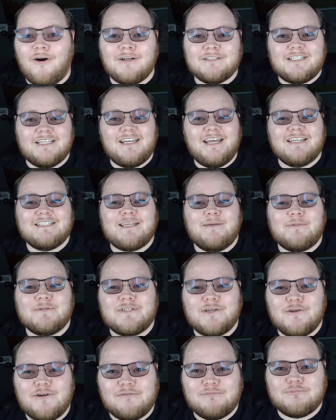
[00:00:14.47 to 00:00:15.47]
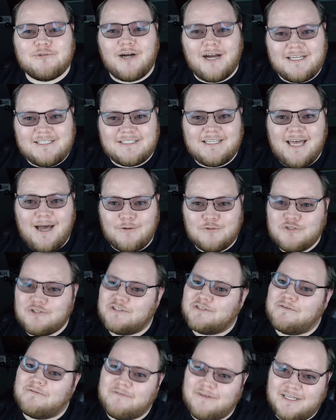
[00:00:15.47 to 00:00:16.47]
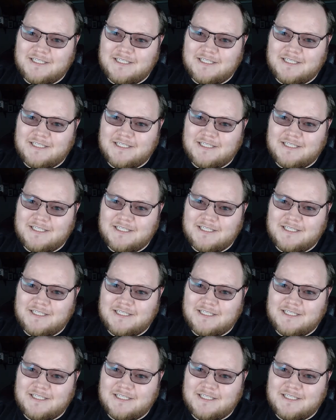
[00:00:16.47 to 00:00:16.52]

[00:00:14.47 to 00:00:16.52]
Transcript: On today's episode of Price Gougers of